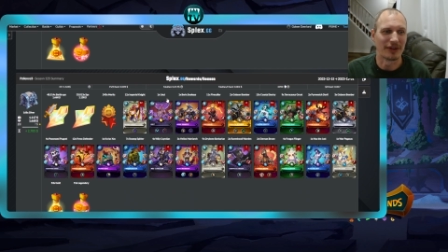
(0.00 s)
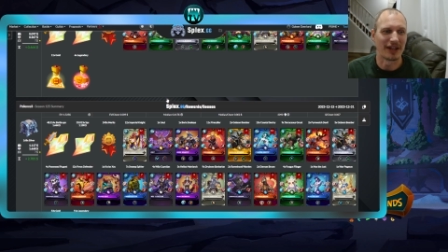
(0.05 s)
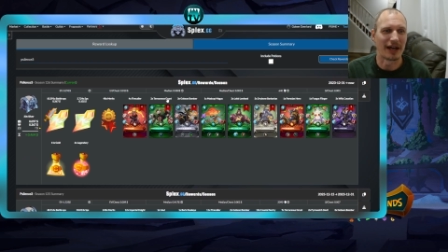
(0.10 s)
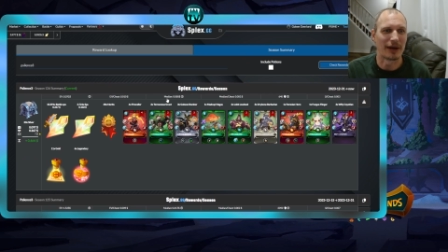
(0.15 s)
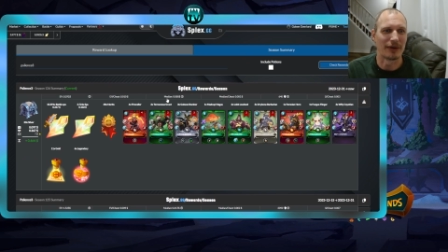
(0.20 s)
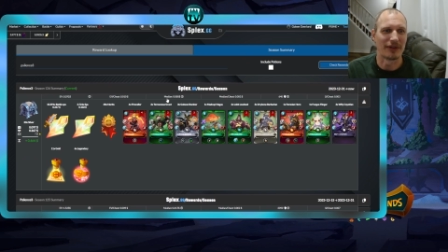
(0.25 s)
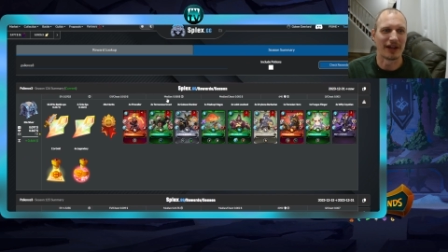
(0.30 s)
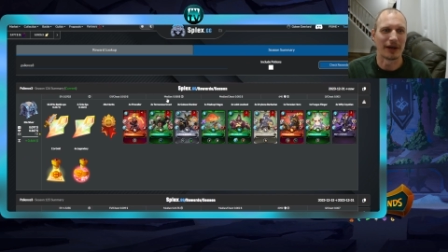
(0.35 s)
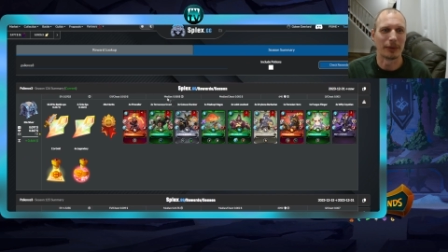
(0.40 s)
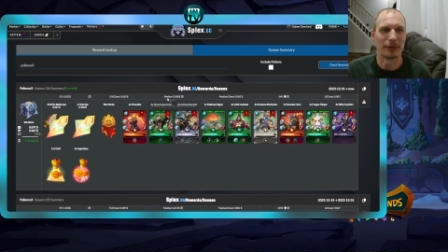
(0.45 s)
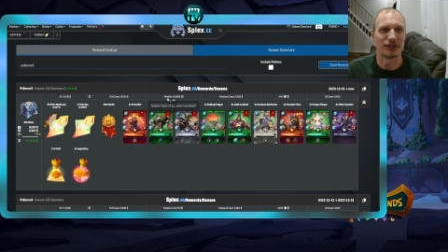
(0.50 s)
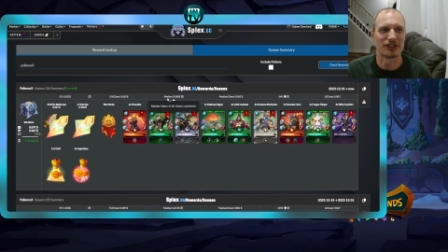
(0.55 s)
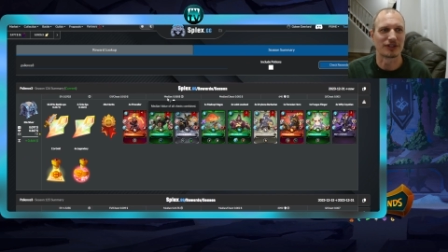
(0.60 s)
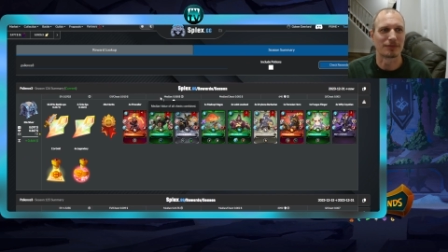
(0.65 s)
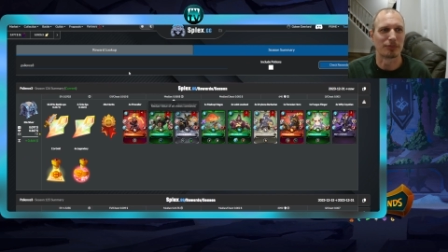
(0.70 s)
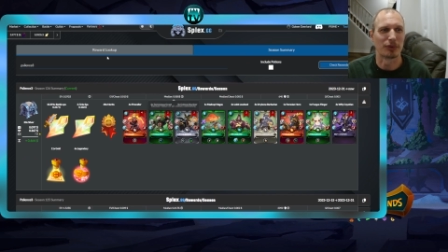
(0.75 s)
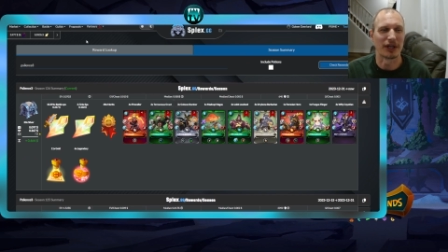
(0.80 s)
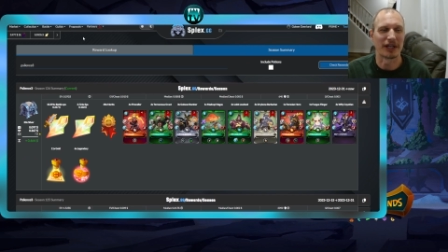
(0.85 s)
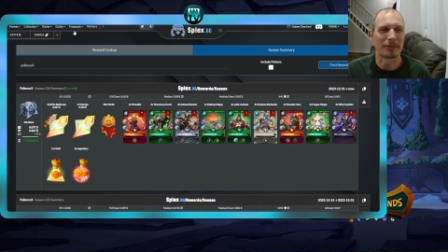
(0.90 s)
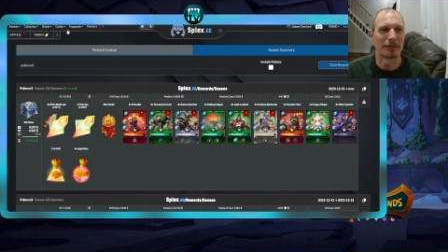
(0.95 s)
That, that would
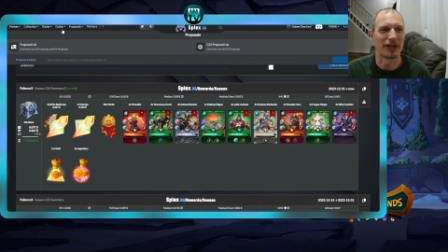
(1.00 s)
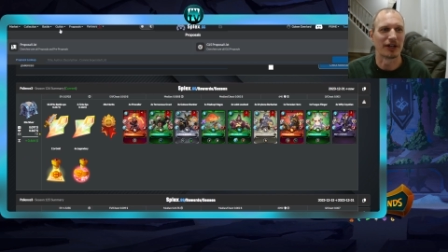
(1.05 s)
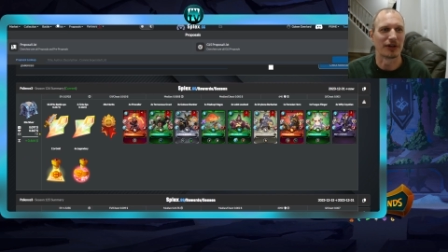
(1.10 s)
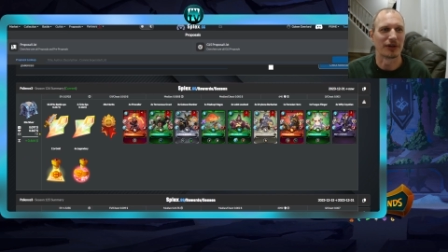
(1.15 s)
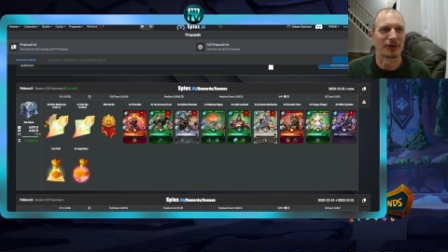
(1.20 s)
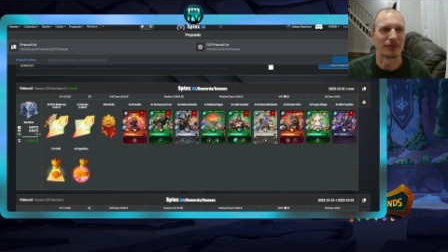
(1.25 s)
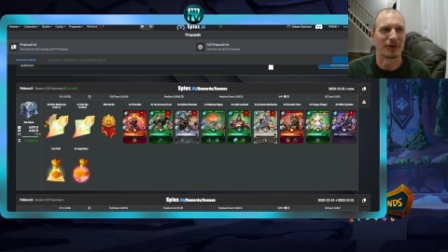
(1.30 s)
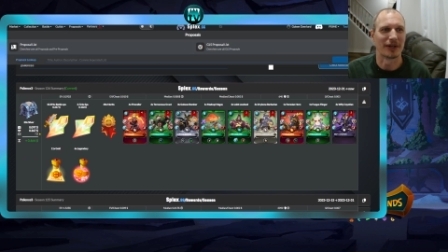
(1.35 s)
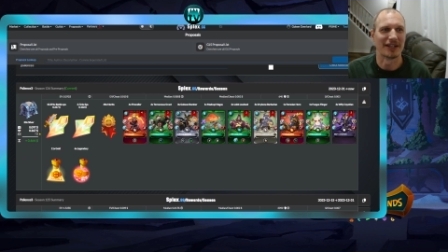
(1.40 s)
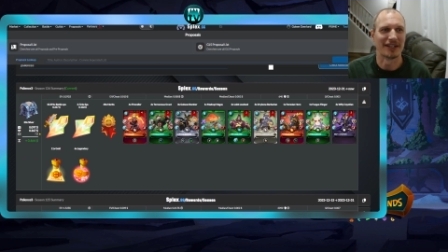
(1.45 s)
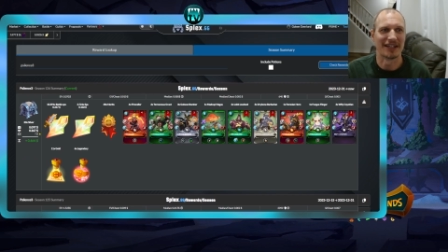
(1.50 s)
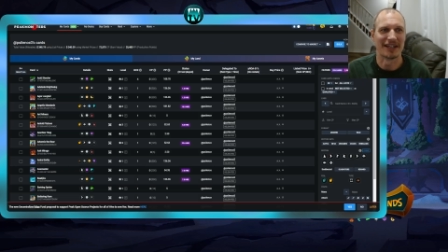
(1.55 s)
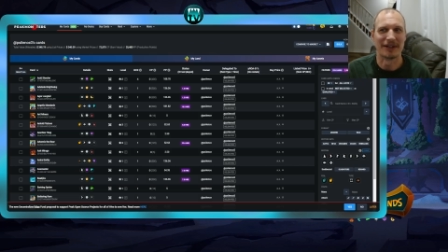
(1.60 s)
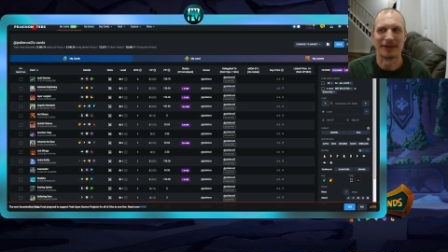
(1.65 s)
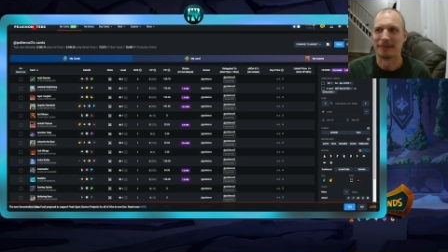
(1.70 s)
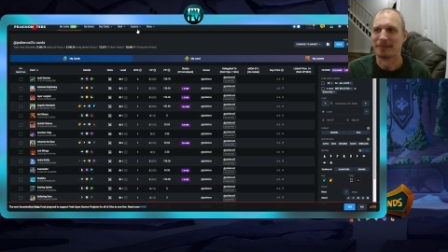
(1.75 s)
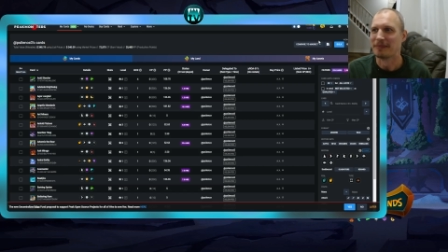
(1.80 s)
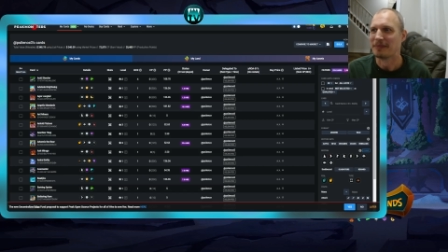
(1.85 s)
just break my heart right now.